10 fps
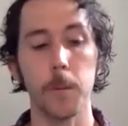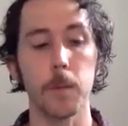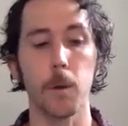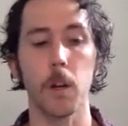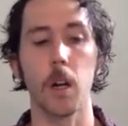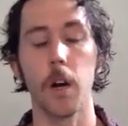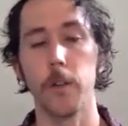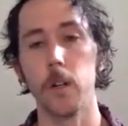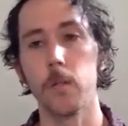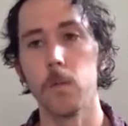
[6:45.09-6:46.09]
But I've been part of
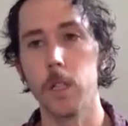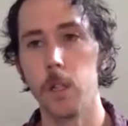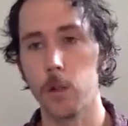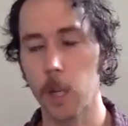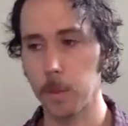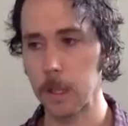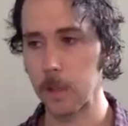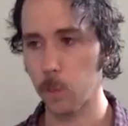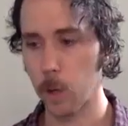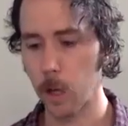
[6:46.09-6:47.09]
other
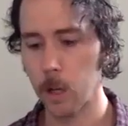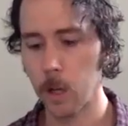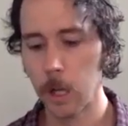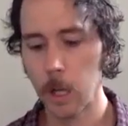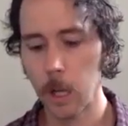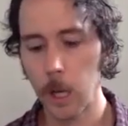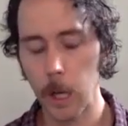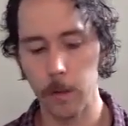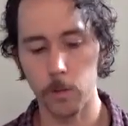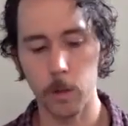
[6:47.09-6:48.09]
companies where I
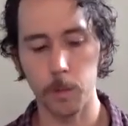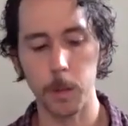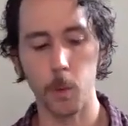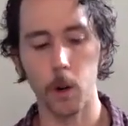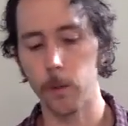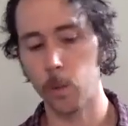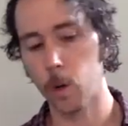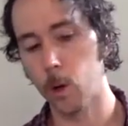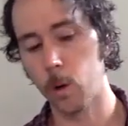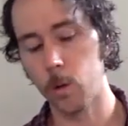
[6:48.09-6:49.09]
had a little bit more of a
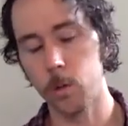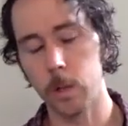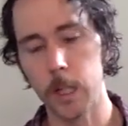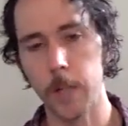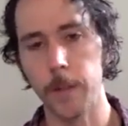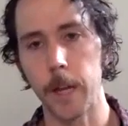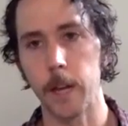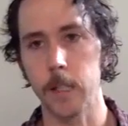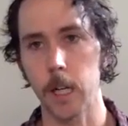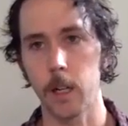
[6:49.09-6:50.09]
role in
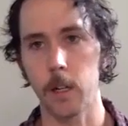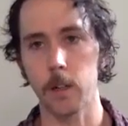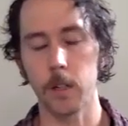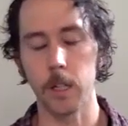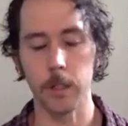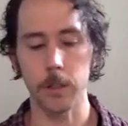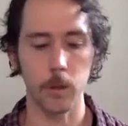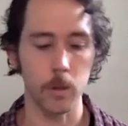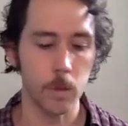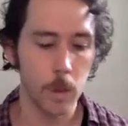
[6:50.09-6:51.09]
that kind of
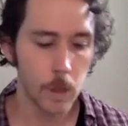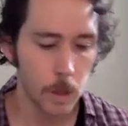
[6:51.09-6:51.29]
initial,